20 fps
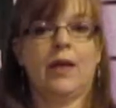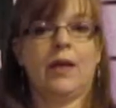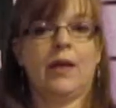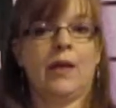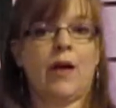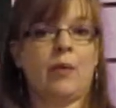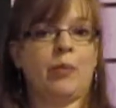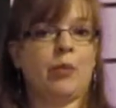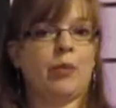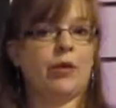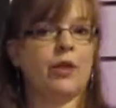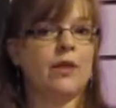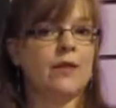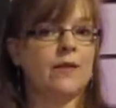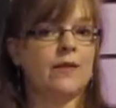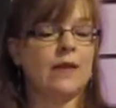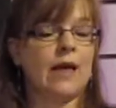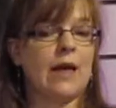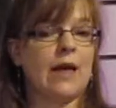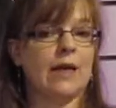Now
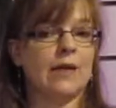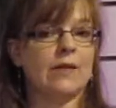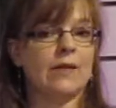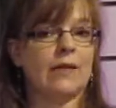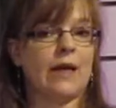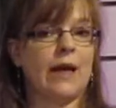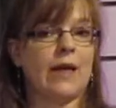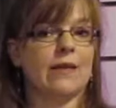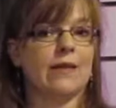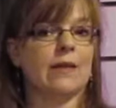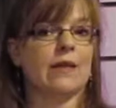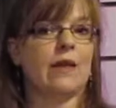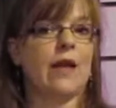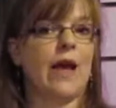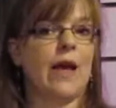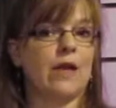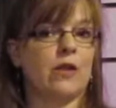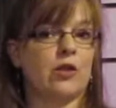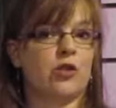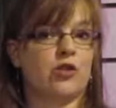princess has an
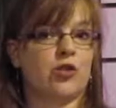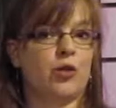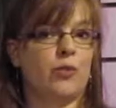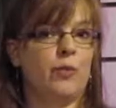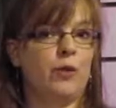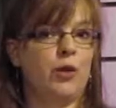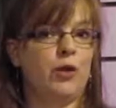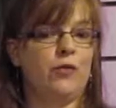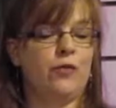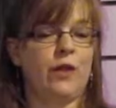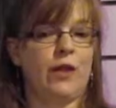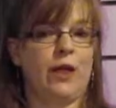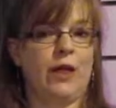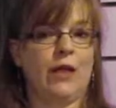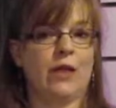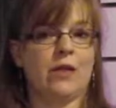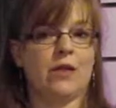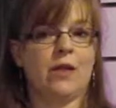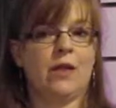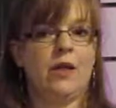extra move in
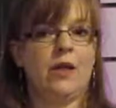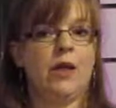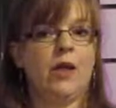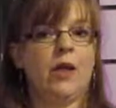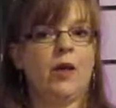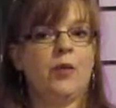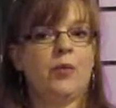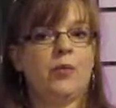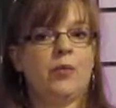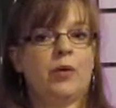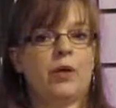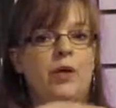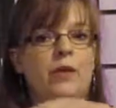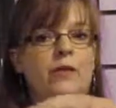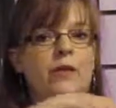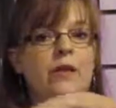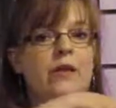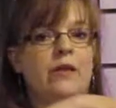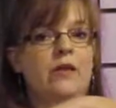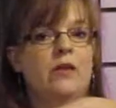it.
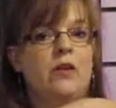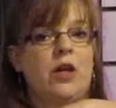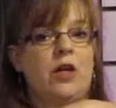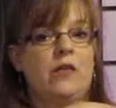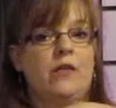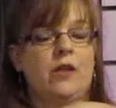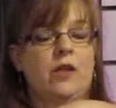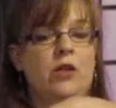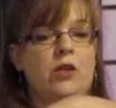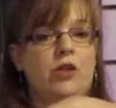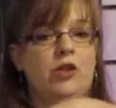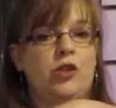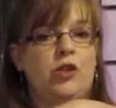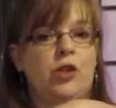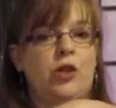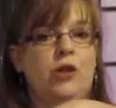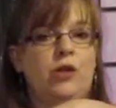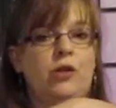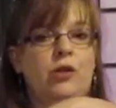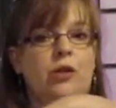Princess starts at your
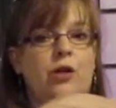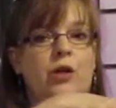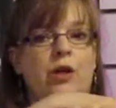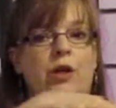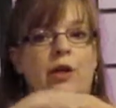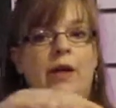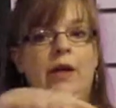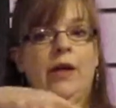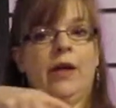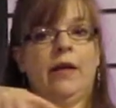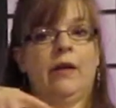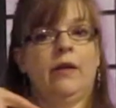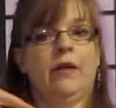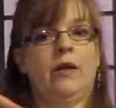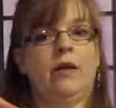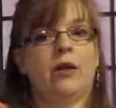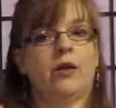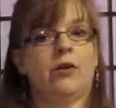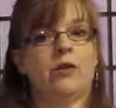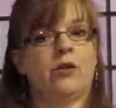shoulder,
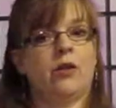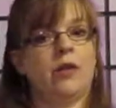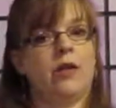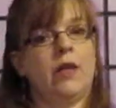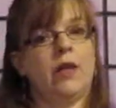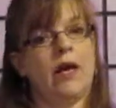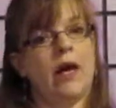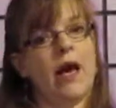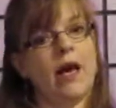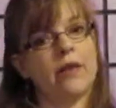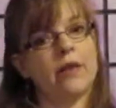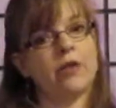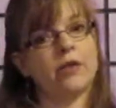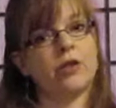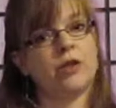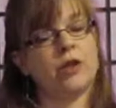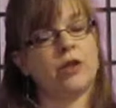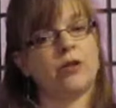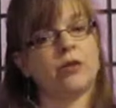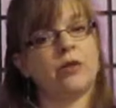then goes to the other
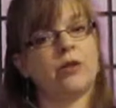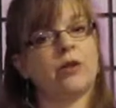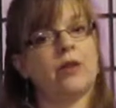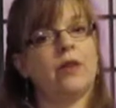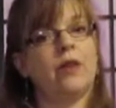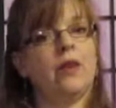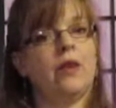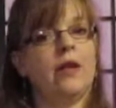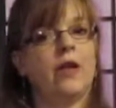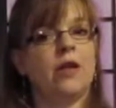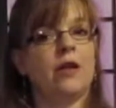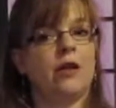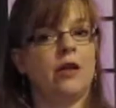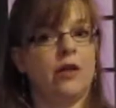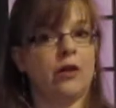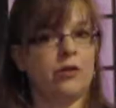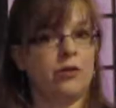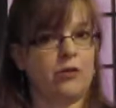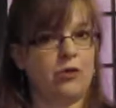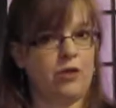shoulder, then
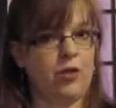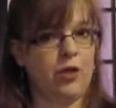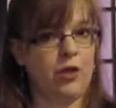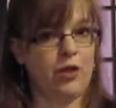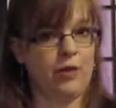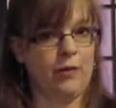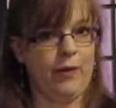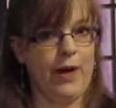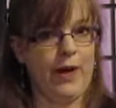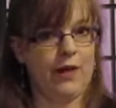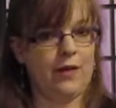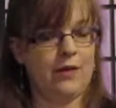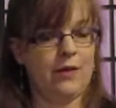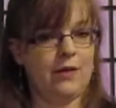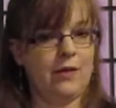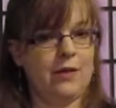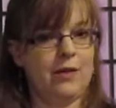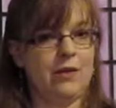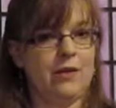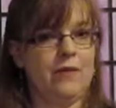goes to your
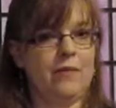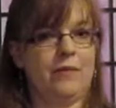waist.